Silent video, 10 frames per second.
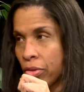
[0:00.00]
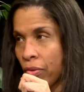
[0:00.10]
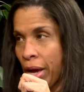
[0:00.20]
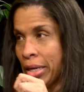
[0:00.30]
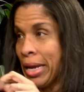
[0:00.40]

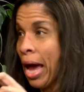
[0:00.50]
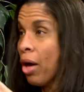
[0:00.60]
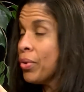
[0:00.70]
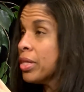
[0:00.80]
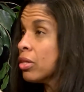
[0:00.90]
right
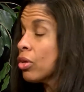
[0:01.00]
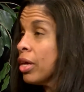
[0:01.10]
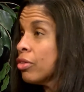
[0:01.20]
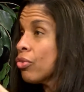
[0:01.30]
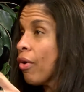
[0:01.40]
now
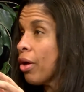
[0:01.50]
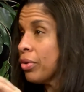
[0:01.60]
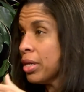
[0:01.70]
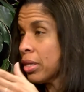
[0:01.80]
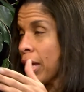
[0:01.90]
it's grown.
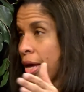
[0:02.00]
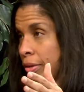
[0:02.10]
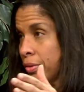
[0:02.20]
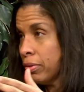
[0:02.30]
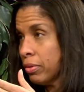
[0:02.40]
It's
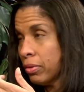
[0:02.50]
gotten